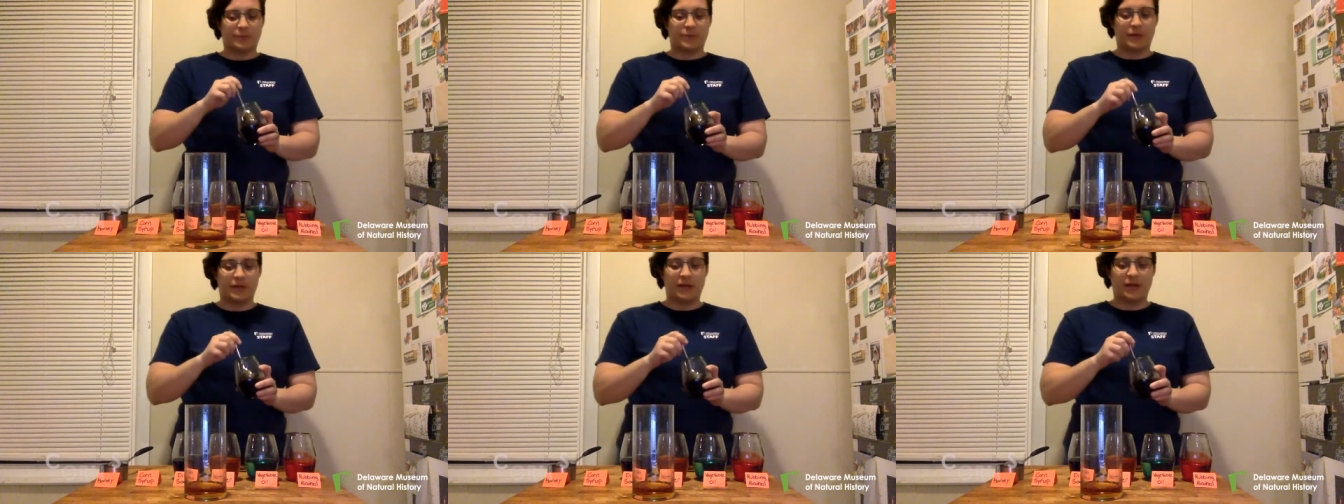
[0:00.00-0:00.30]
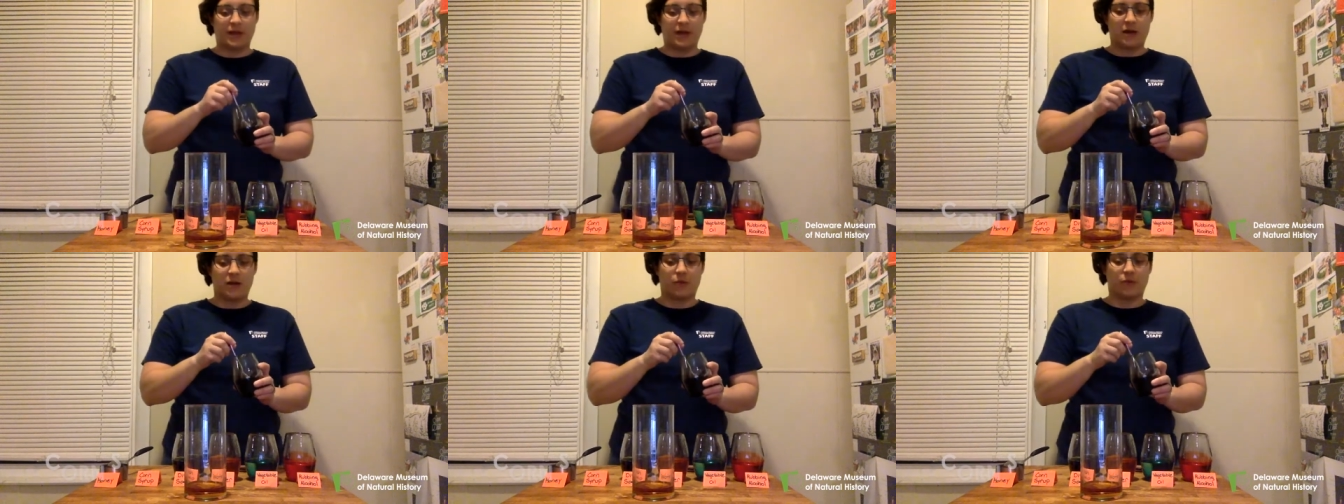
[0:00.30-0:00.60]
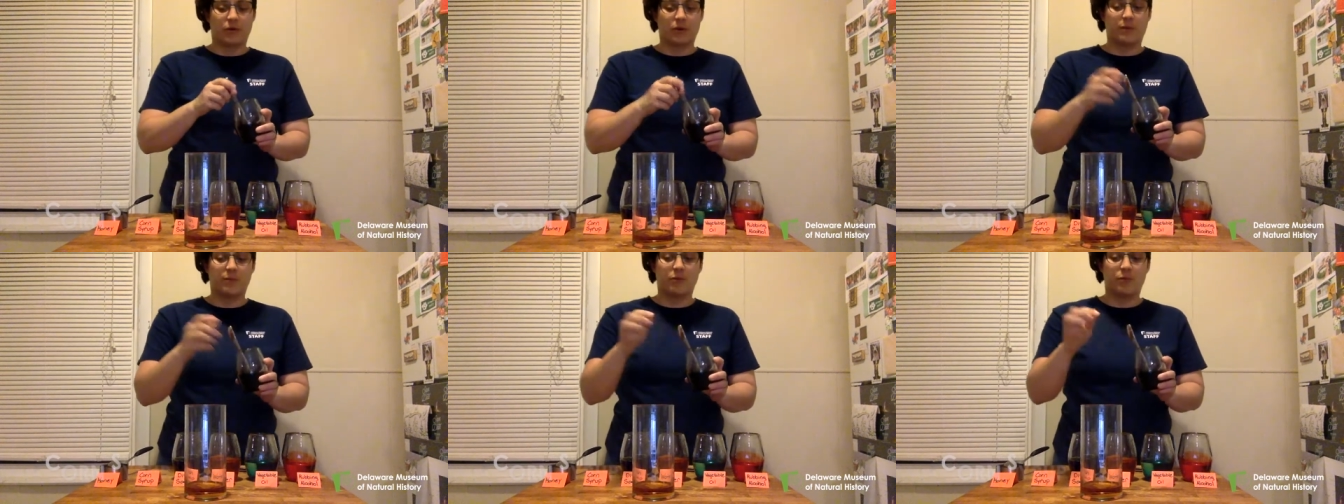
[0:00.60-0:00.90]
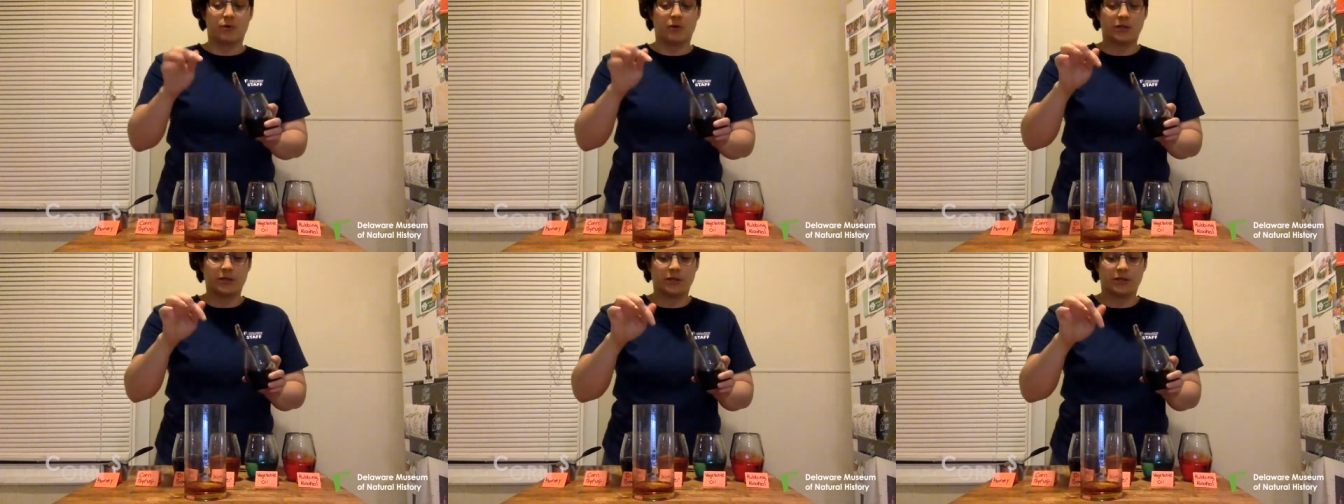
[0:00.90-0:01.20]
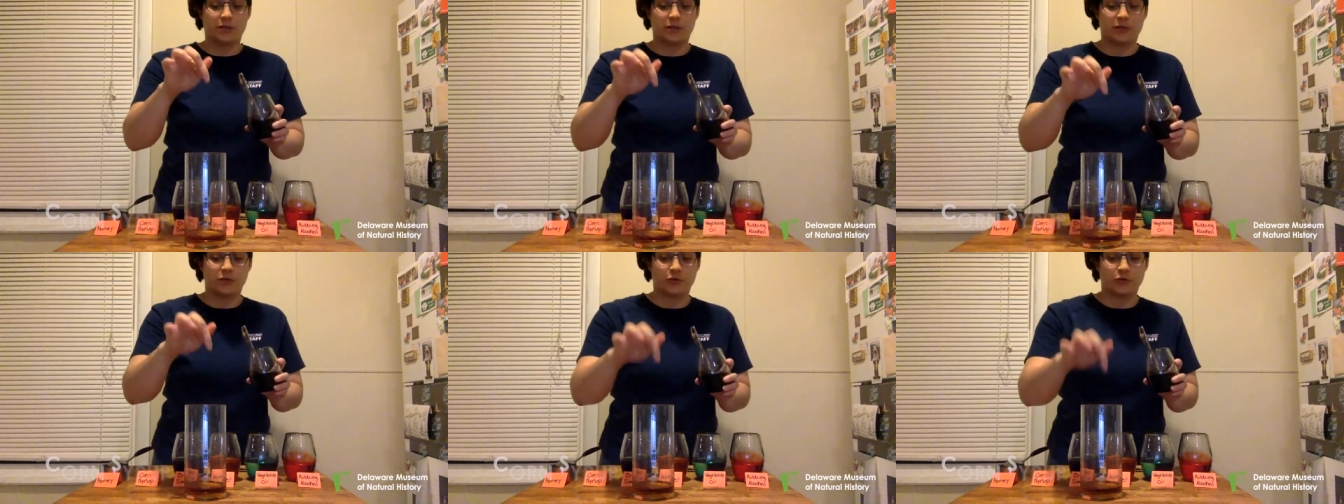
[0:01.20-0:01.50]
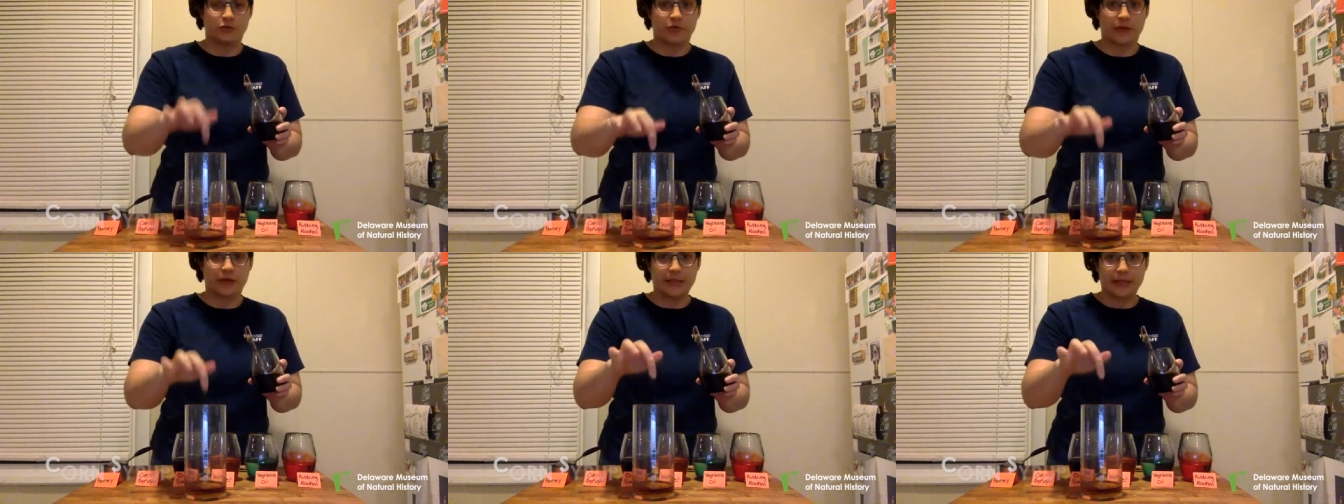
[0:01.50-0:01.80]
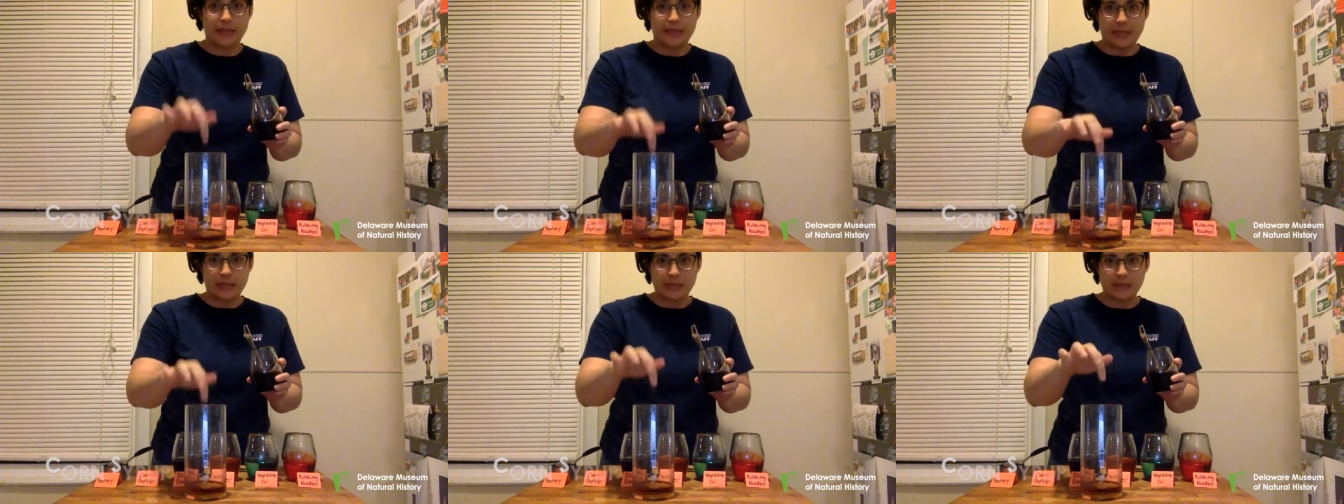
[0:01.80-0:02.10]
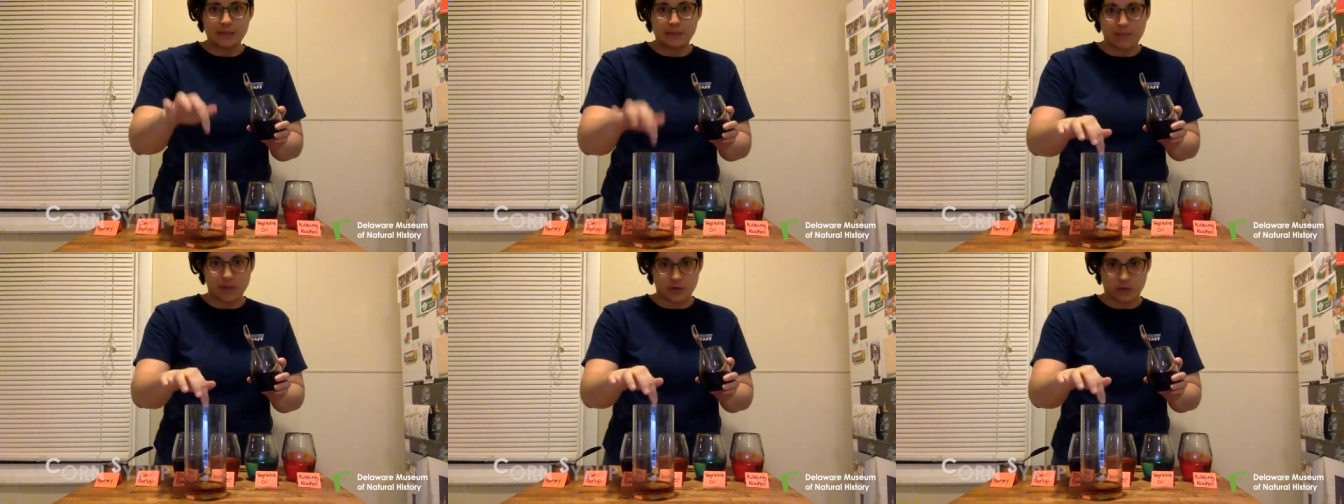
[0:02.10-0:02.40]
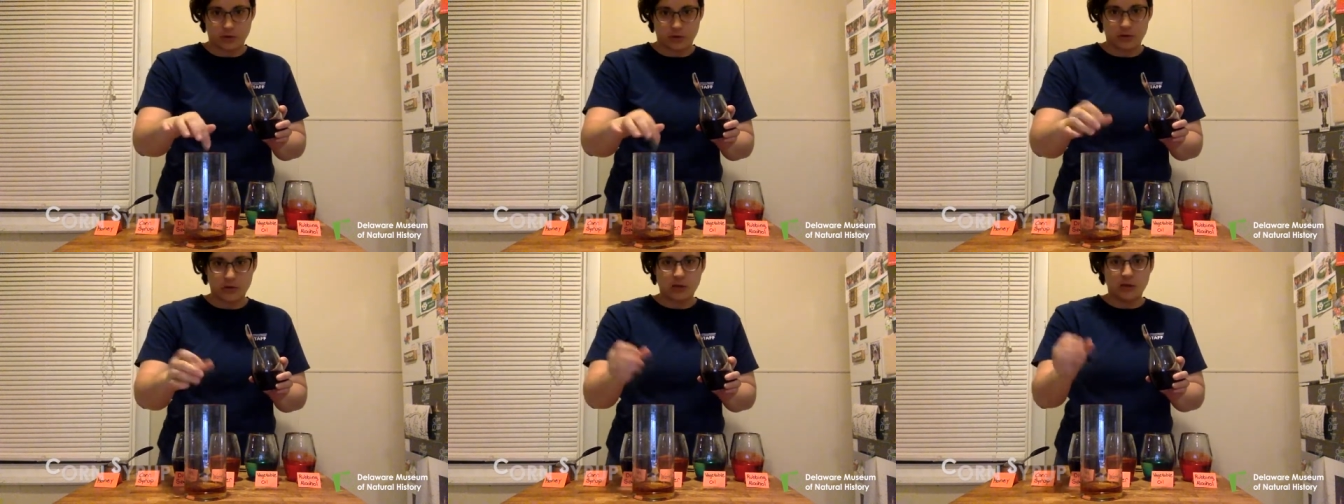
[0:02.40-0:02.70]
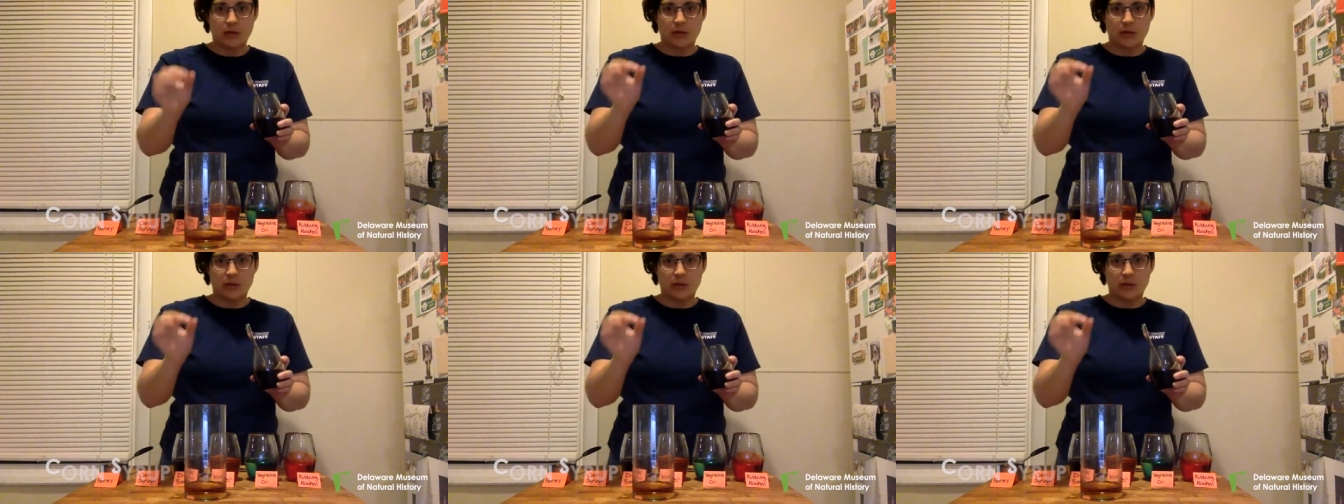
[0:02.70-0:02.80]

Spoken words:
And again, we're going to pour it directly in the middle,